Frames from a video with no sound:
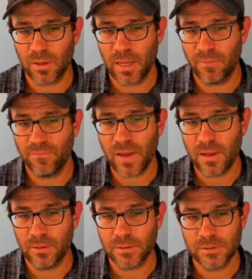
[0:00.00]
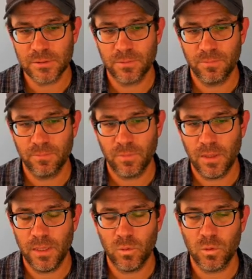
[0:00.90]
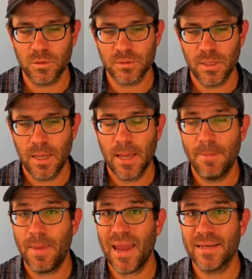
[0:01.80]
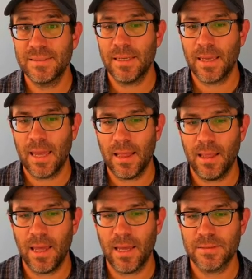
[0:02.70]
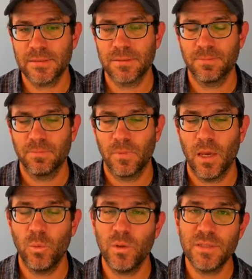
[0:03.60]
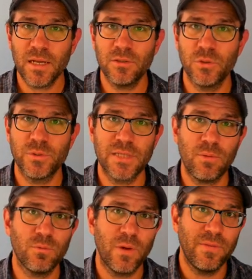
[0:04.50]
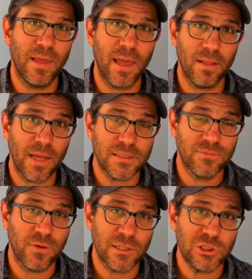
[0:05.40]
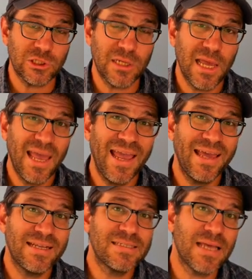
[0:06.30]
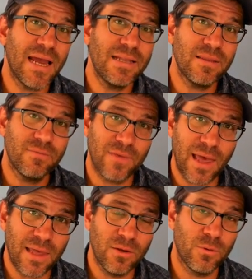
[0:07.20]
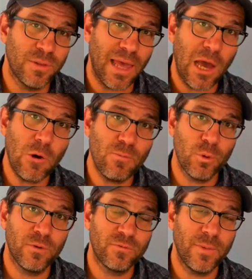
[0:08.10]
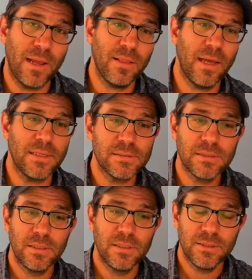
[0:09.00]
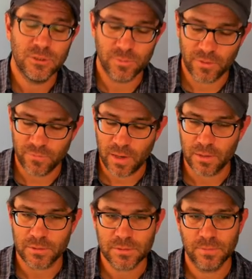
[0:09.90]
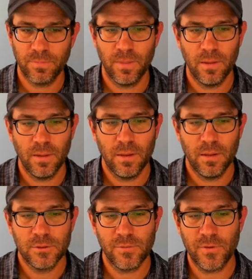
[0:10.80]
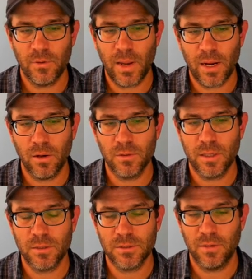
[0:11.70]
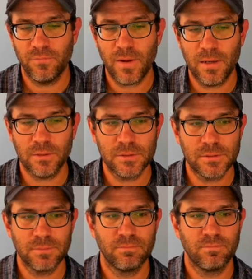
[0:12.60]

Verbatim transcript: like files equals backtick ls. And what that'll do is that will run the ls function and assign the value or the output from ls to my files. So if I do echo dollar sign files,